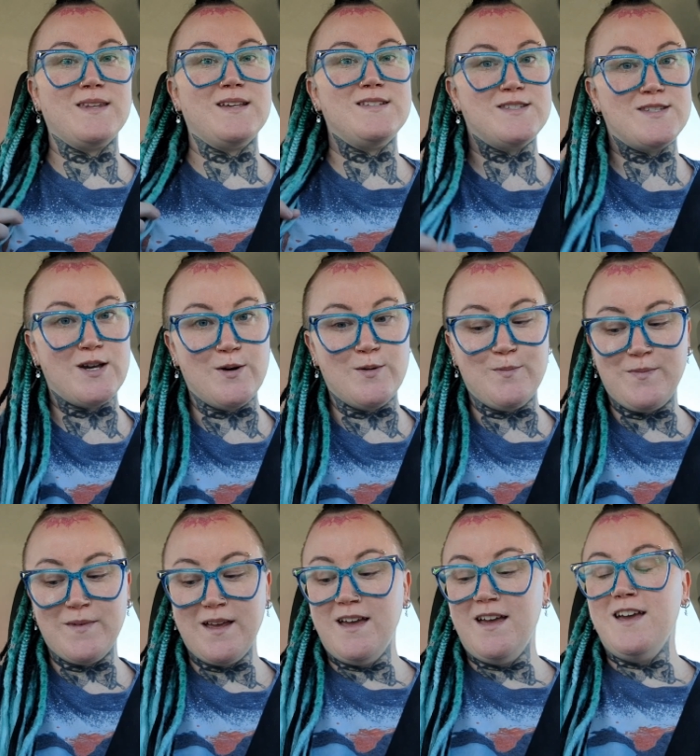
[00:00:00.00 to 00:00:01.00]
So
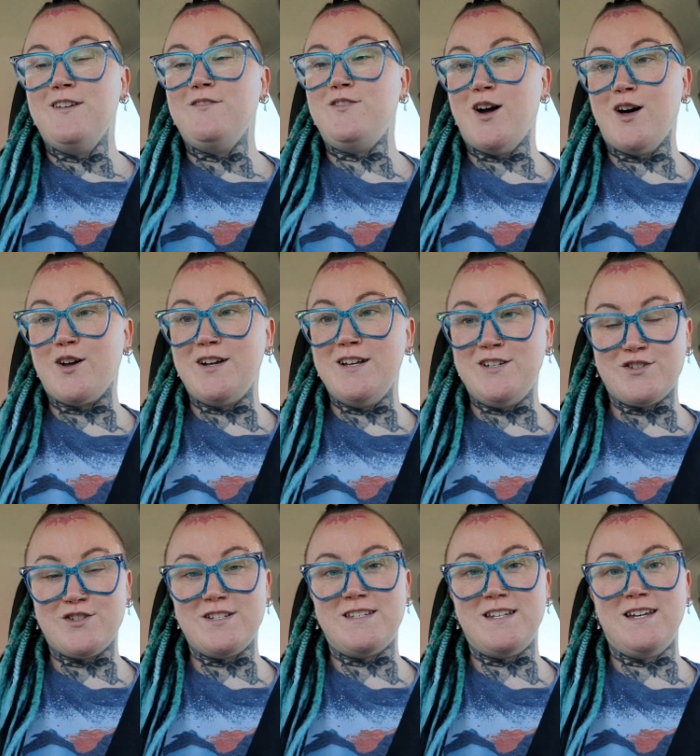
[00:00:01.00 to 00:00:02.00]
if y'all are
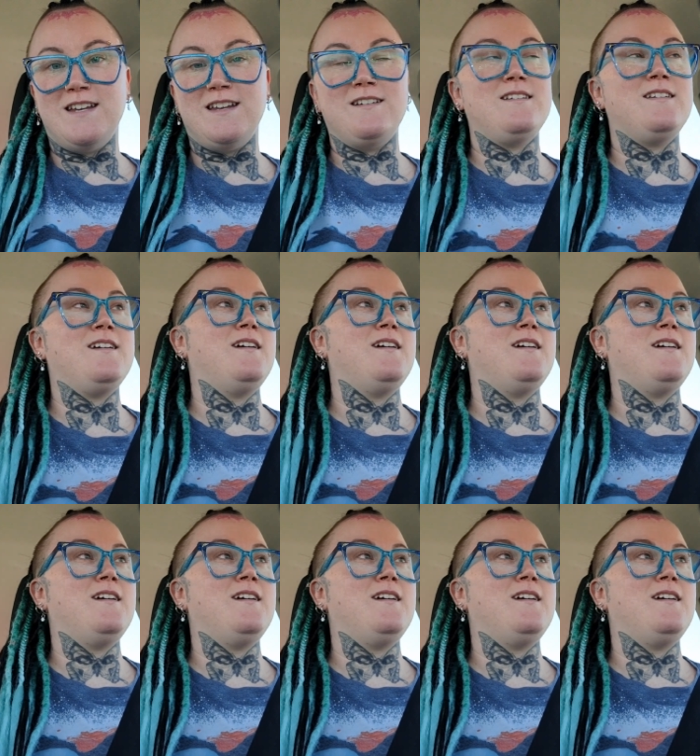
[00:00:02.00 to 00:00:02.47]
interested